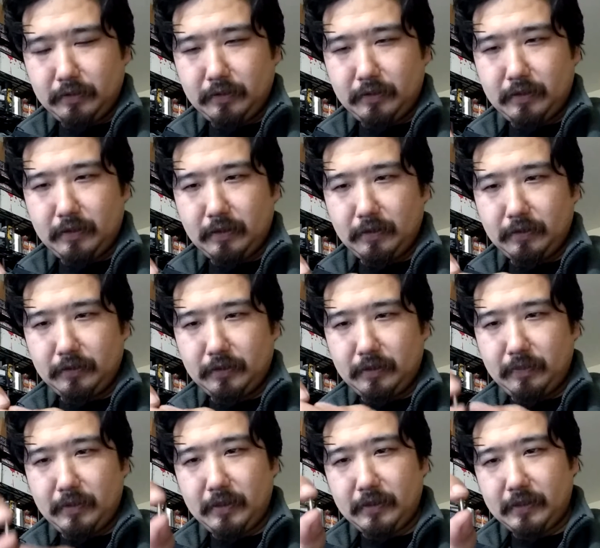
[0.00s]
There's the
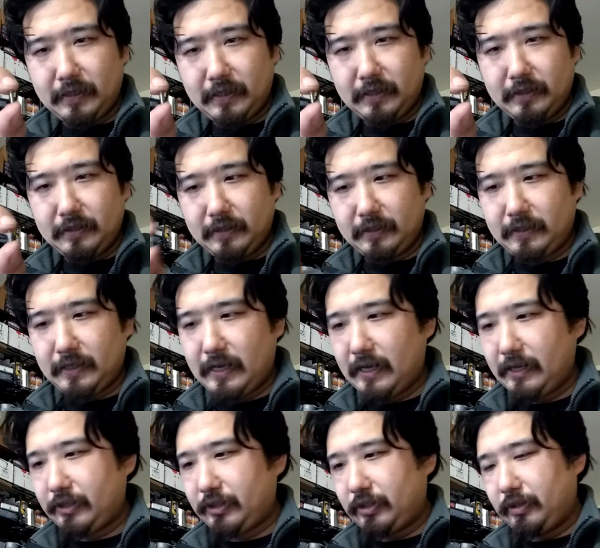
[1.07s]
piece that isn't
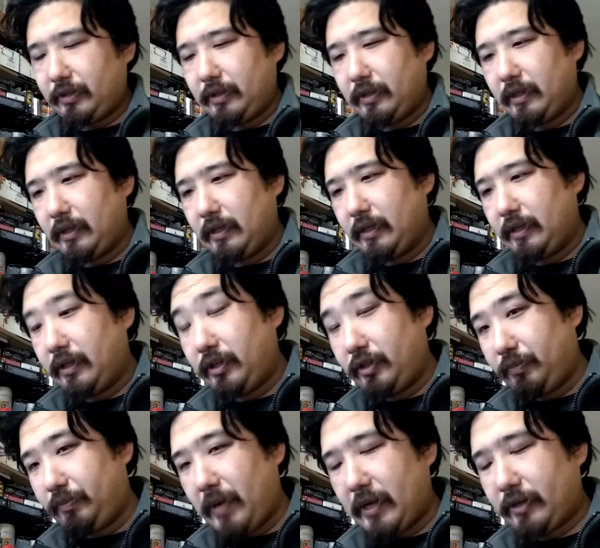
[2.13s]
attached. This
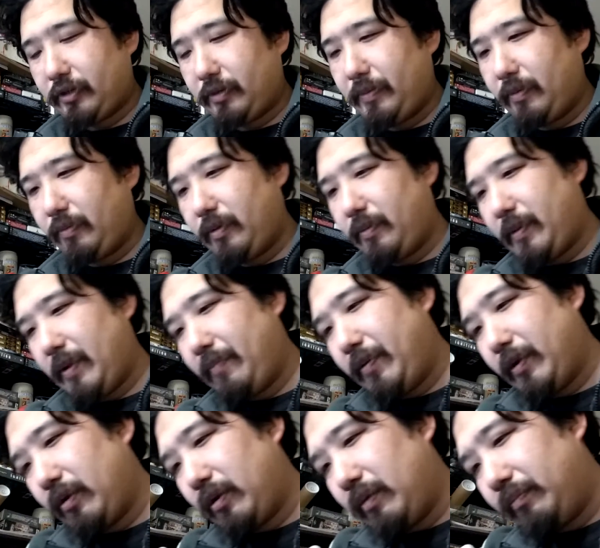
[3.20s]
has actually been one of my
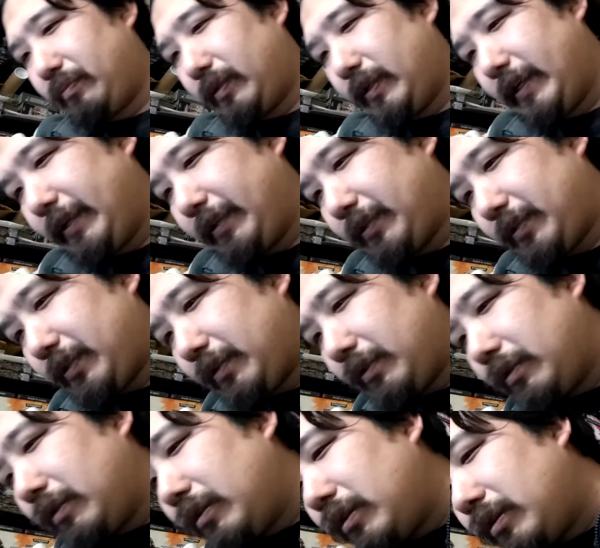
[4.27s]
bigger complaints
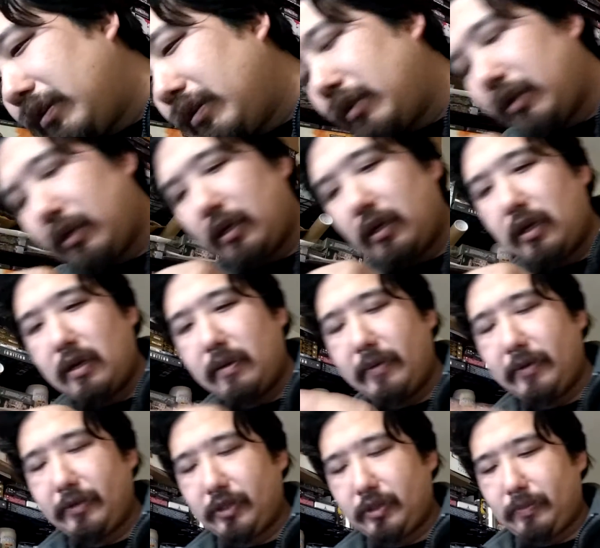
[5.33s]

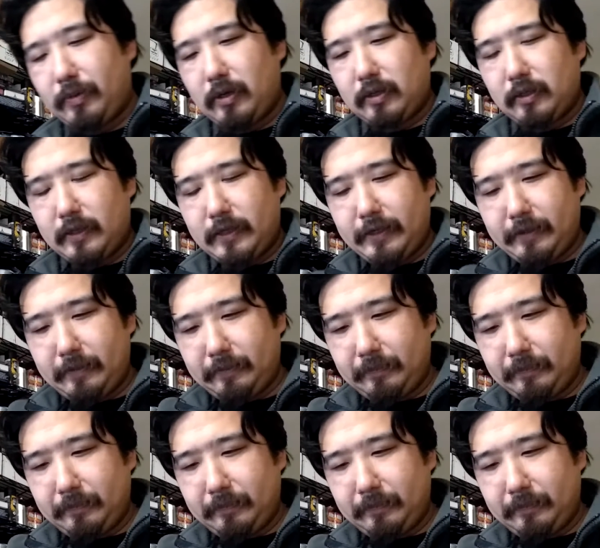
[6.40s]
about the Sparklite.